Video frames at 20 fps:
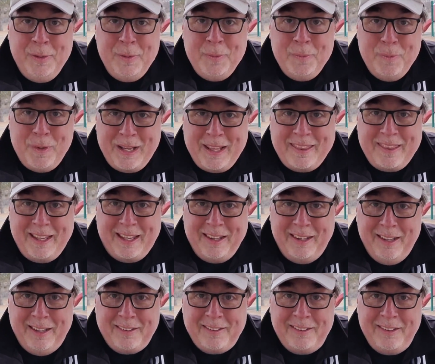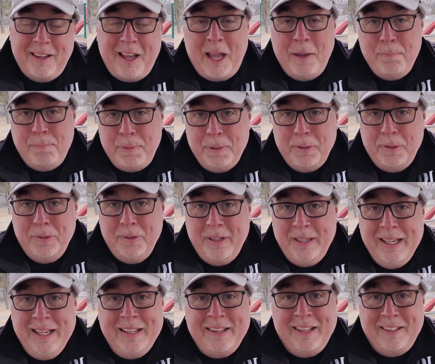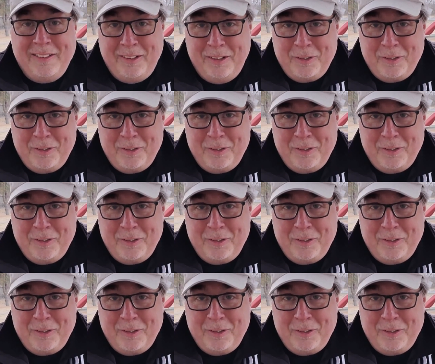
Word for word: What do you think of this? I'm Bill, this